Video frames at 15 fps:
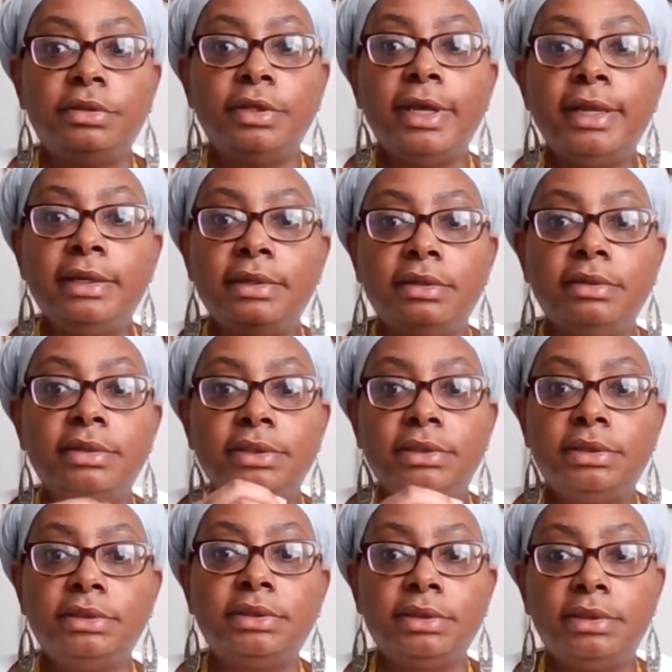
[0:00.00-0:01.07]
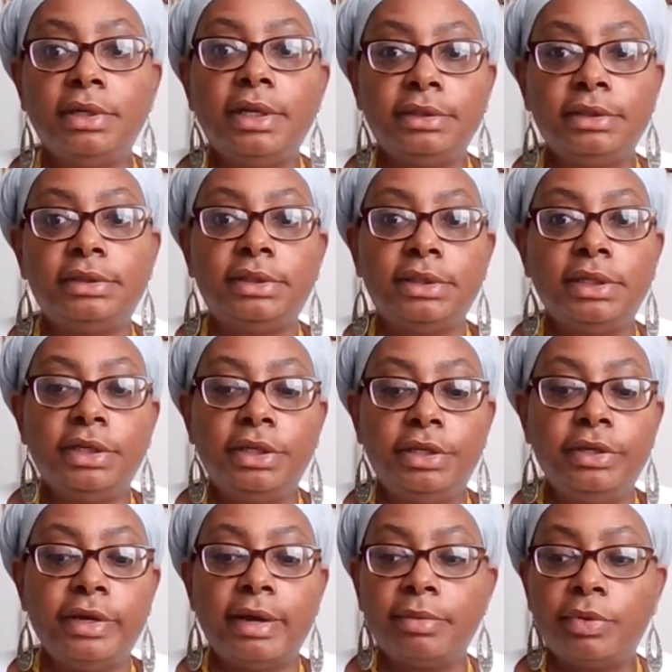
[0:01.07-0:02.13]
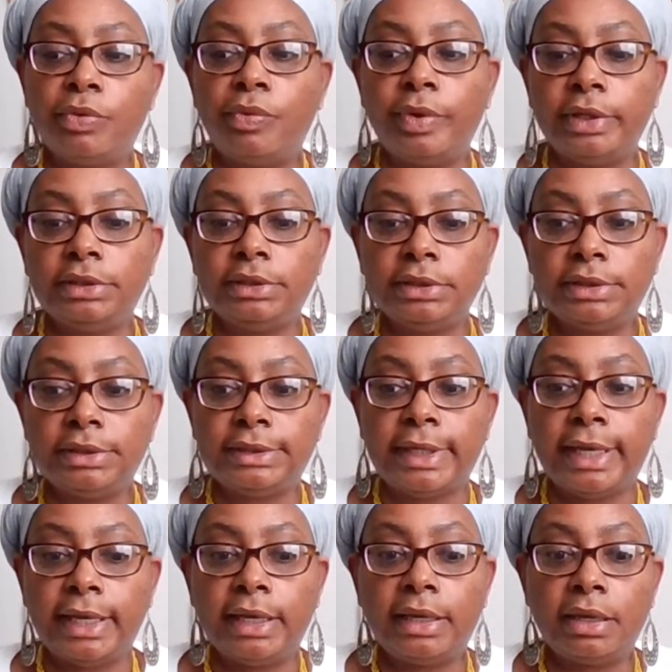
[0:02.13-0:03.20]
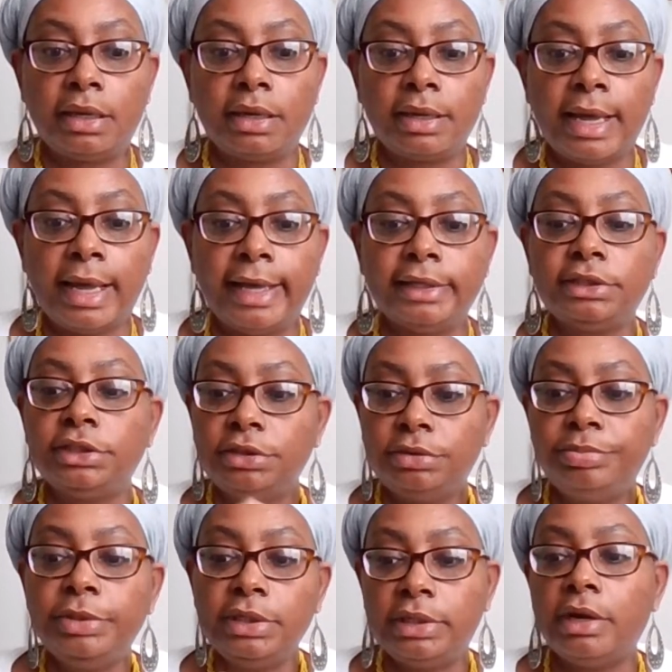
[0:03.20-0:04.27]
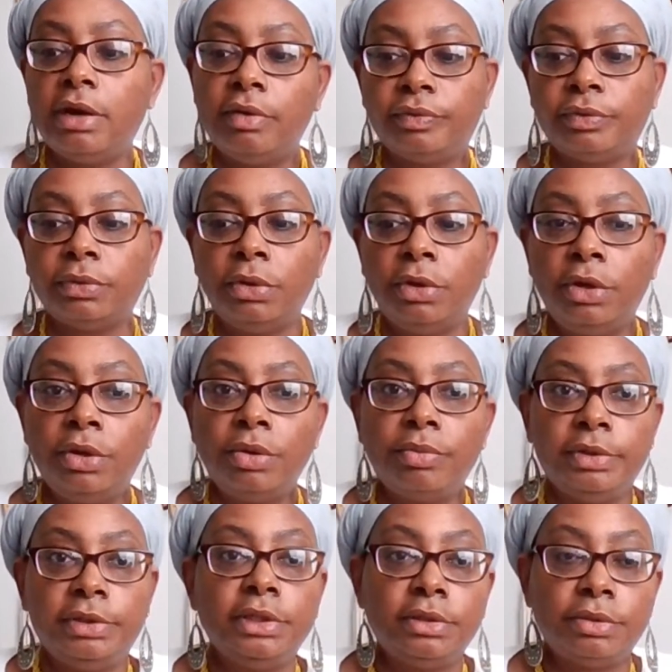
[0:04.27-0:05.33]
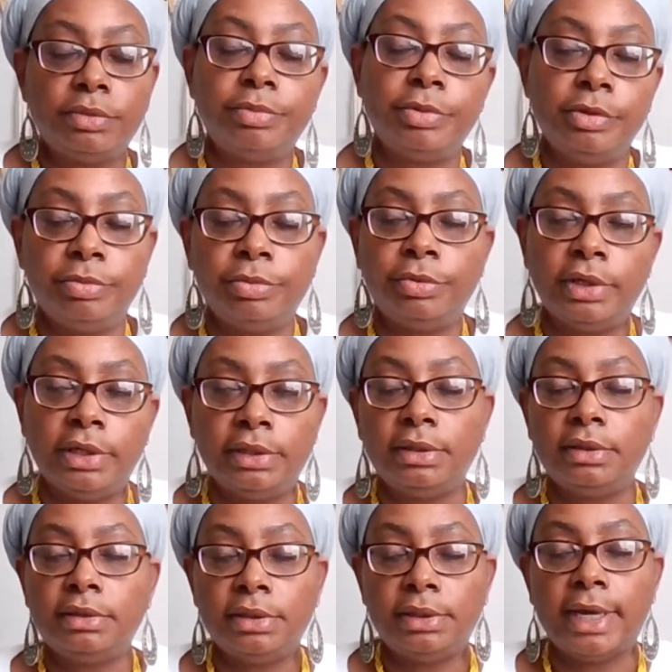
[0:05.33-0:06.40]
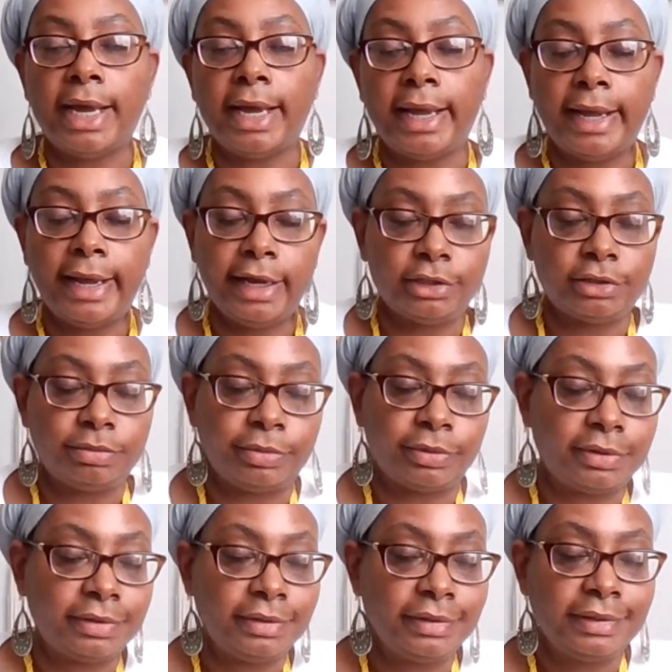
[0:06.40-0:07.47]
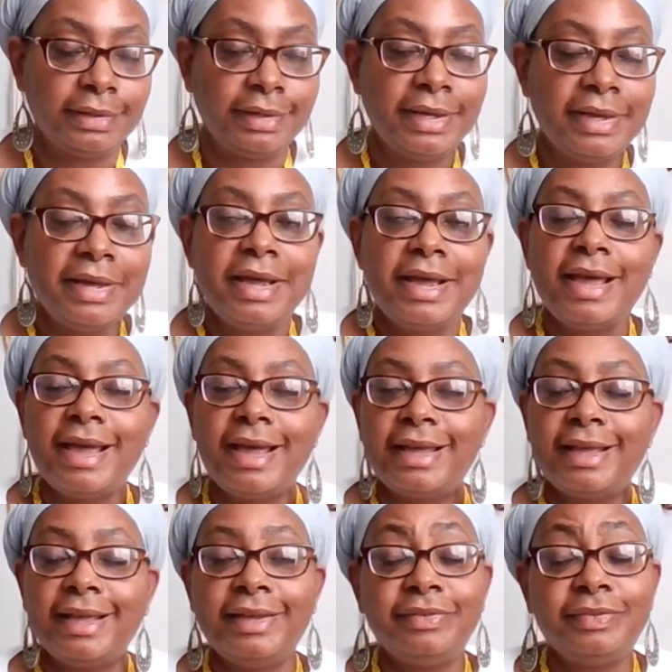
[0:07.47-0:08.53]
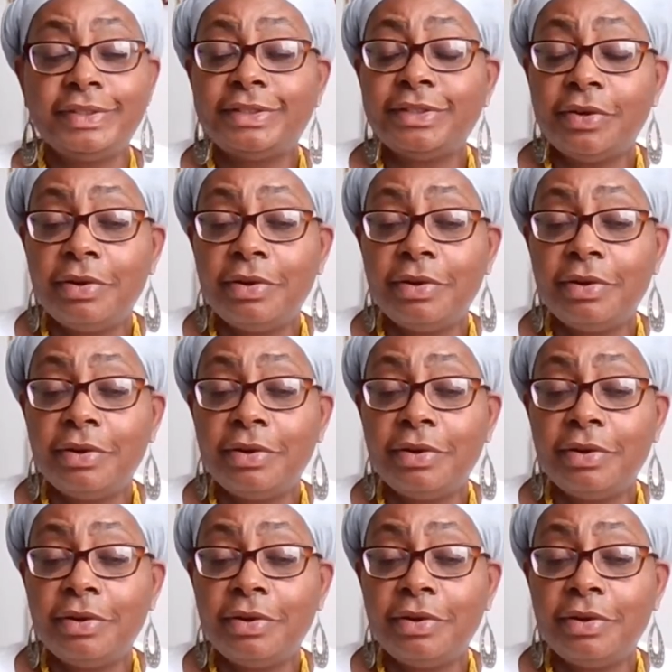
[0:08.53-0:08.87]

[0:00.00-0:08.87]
and this is another thing here I'm going to say, guys, just be careful with dealing with people in the diaspora. It was so